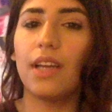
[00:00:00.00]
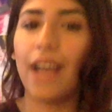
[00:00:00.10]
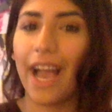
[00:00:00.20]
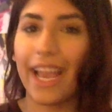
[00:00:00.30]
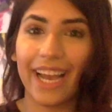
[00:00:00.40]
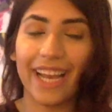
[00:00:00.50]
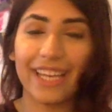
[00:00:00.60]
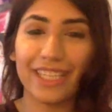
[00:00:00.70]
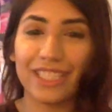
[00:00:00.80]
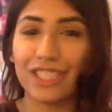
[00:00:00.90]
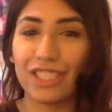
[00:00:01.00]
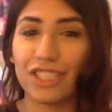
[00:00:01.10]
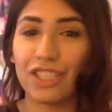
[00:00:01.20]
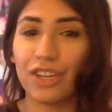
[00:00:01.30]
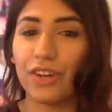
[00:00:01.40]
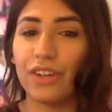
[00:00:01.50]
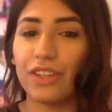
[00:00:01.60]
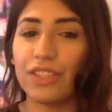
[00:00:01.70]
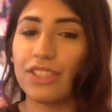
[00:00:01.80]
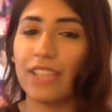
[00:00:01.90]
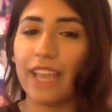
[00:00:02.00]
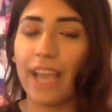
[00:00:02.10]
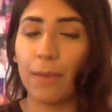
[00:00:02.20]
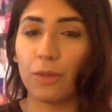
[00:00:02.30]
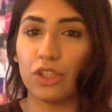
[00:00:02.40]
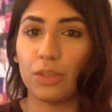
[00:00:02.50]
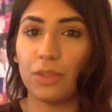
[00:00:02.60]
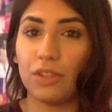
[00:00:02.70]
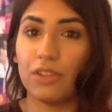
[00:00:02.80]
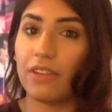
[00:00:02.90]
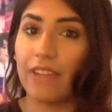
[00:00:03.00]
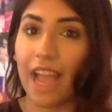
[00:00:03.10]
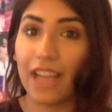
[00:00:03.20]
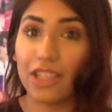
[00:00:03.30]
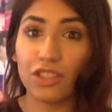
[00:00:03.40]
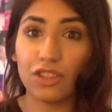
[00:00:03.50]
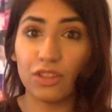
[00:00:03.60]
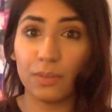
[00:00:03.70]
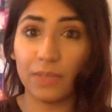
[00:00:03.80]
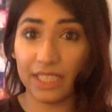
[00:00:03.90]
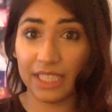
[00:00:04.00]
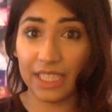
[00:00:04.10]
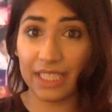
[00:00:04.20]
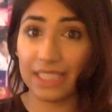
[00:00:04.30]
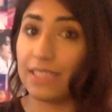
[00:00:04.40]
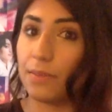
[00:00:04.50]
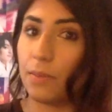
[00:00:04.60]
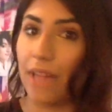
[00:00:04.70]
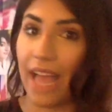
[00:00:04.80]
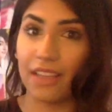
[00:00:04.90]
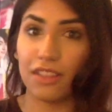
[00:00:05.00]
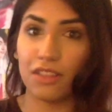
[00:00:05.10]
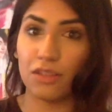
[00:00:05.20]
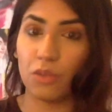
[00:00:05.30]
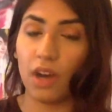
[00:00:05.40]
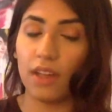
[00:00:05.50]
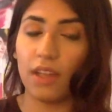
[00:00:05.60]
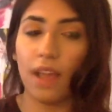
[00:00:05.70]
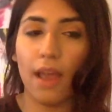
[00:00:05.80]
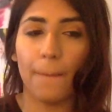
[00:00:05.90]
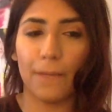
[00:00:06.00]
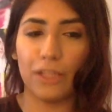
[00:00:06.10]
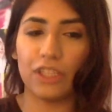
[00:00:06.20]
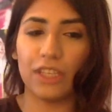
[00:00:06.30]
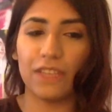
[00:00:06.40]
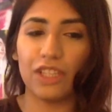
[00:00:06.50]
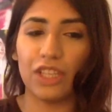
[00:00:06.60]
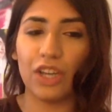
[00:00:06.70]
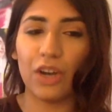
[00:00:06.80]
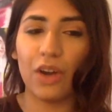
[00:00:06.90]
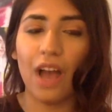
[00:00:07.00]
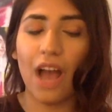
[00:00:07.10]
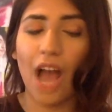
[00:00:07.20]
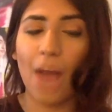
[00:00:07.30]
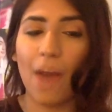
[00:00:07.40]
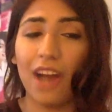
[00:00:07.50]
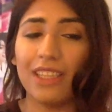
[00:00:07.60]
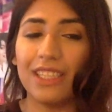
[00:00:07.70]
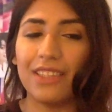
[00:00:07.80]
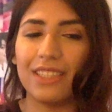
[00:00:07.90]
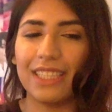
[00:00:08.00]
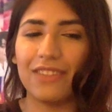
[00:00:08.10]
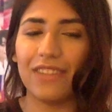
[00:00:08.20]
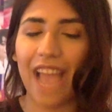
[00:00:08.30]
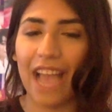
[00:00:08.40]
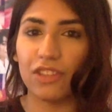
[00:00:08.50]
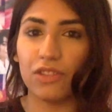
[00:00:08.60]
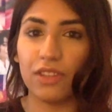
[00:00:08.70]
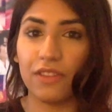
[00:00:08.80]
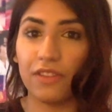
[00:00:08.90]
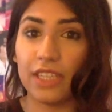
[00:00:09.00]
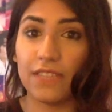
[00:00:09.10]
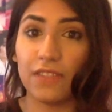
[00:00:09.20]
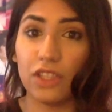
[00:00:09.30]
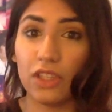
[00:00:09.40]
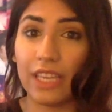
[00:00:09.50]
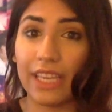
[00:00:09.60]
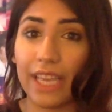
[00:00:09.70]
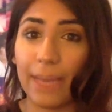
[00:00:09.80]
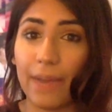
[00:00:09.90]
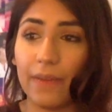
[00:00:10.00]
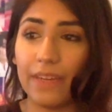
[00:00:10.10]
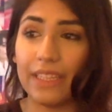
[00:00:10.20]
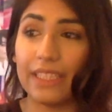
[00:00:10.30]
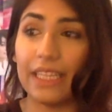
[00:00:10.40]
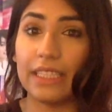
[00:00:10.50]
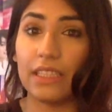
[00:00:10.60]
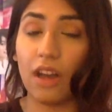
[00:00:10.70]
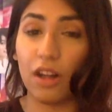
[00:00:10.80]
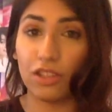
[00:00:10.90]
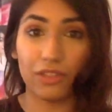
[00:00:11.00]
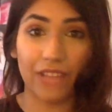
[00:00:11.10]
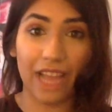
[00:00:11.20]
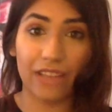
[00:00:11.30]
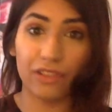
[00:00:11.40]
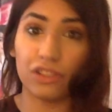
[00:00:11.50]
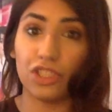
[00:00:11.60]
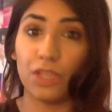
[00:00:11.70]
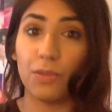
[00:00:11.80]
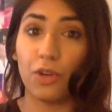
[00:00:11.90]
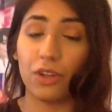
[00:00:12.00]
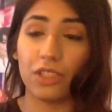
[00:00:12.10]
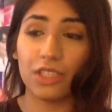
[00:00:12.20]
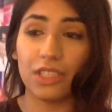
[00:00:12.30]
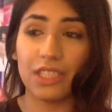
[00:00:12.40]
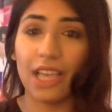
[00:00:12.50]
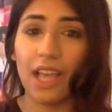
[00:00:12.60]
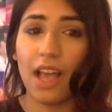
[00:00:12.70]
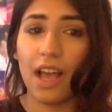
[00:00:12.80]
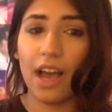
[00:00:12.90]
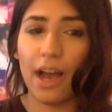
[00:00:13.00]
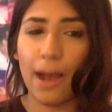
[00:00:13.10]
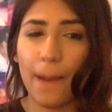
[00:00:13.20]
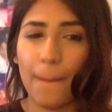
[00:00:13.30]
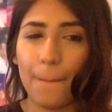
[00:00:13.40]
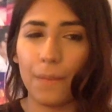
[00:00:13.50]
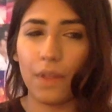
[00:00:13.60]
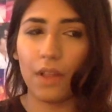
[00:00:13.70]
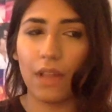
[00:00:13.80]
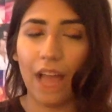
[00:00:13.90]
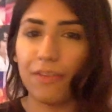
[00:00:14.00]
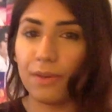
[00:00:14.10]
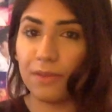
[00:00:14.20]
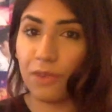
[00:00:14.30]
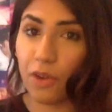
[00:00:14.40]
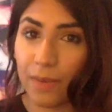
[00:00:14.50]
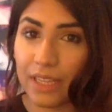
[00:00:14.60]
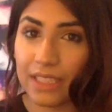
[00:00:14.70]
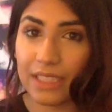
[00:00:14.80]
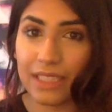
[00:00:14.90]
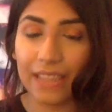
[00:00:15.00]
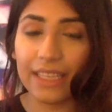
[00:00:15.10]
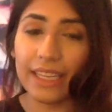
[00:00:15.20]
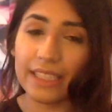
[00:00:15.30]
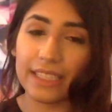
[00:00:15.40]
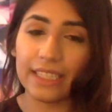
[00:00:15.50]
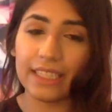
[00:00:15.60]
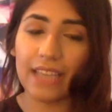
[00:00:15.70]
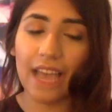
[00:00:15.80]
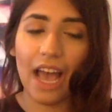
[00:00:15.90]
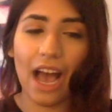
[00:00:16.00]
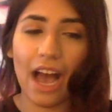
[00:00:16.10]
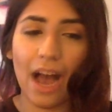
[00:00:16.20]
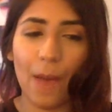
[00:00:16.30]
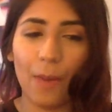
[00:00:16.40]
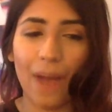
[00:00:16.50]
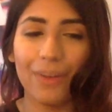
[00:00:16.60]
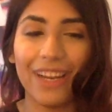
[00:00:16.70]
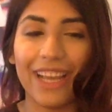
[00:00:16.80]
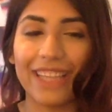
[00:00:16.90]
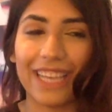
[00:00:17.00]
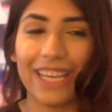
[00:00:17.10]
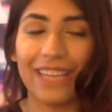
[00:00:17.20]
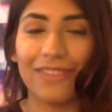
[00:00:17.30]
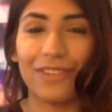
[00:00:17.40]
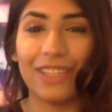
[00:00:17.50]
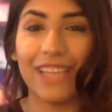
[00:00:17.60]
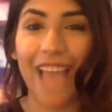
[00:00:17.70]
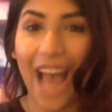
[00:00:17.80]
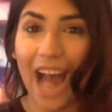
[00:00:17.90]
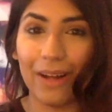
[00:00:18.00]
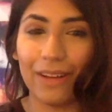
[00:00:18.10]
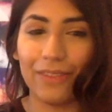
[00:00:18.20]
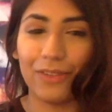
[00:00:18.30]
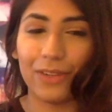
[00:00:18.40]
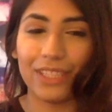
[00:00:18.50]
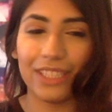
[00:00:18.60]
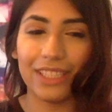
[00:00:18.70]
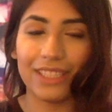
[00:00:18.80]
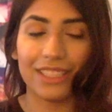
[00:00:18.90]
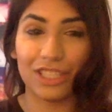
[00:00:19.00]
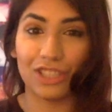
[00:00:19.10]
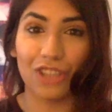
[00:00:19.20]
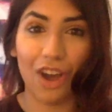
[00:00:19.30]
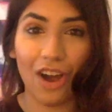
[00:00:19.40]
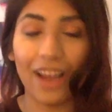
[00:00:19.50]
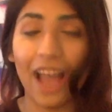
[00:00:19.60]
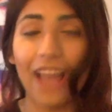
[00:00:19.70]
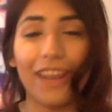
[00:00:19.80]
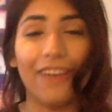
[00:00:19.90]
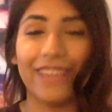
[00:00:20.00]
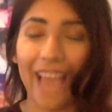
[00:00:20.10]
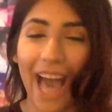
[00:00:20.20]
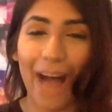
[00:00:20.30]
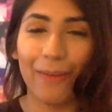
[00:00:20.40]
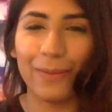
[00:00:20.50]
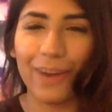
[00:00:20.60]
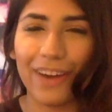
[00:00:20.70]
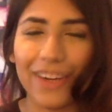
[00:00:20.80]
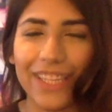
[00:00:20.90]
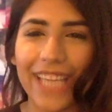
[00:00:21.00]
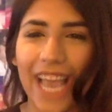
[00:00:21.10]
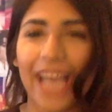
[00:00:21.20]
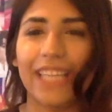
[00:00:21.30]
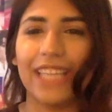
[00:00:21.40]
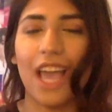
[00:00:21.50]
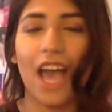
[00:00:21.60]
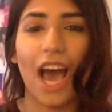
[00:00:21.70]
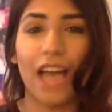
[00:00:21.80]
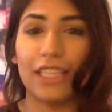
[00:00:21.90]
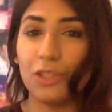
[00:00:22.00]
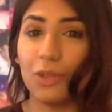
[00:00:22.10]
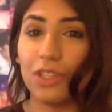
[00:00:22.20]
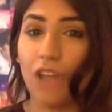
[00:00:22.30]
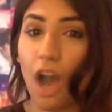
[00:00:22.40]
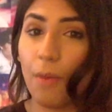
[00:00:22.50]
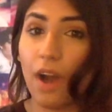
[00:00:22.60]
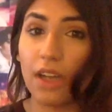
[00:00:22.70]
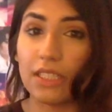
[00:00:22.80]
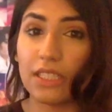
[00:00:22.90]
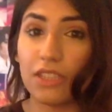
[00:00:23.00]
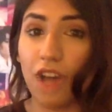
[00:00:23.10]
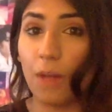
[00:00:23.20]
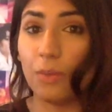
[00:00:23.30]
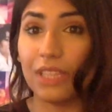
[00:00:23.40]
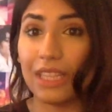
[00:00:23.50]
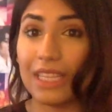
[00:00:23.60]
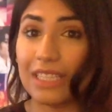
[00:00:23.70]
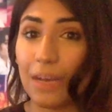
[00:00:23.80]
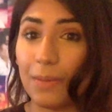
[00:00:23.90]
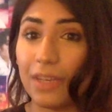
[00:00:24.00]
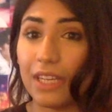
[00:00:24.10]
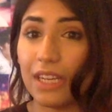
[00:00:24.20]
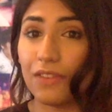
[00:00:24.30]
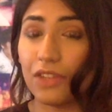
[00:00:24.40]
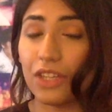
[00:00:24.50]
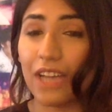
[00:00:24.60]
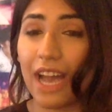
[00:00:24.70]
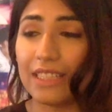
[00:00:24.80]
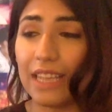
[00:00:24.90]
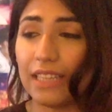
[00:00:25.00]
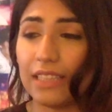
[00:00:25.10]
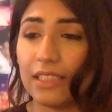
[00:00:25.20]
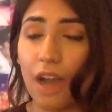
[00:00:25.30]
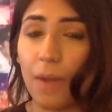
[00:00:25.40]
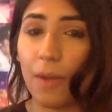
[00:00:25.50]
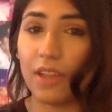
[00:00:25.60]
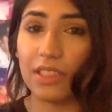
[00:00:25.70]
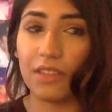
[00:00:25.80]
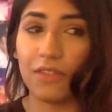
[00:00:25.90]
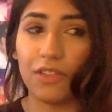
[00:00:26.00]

Hi guys, so today I'm going to be doing a reaction to BTS's Black Swan music video. I already did react to the first video they came out with, and I did also react to Jim Gordon's live performance that they did. But I'm really excited for this song. I love the album already, and I did do an unboxing, so I'll put the links up here for you guys. I did the unboxing of